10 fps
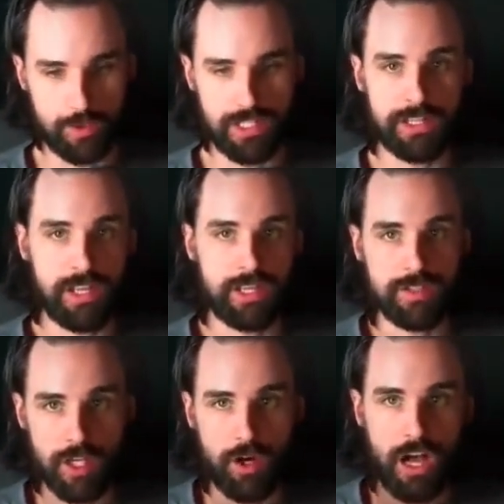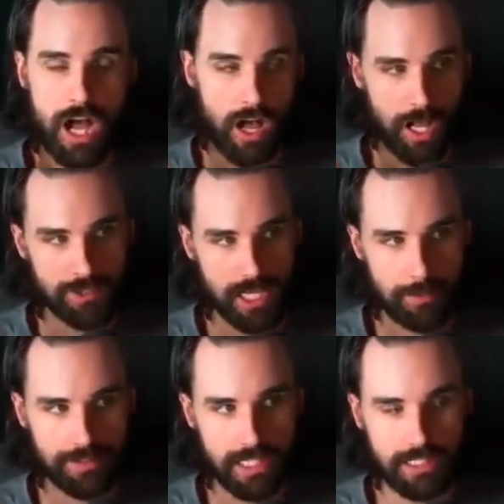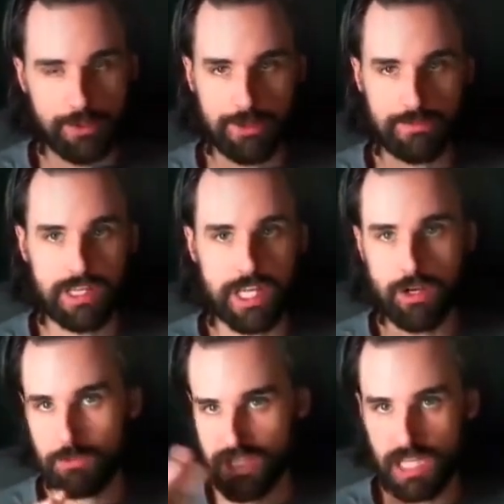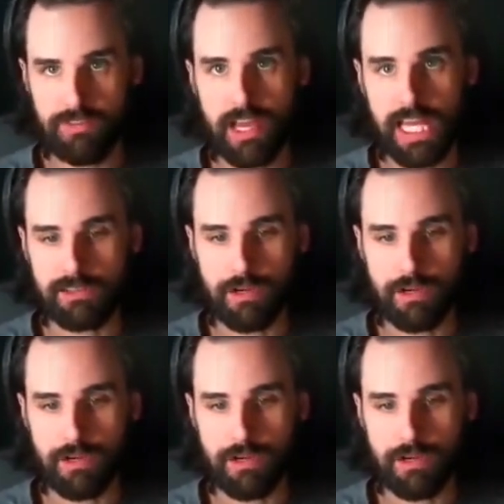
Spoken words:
it. So I'll talk about that later in the video. I'm just going to give you the high-level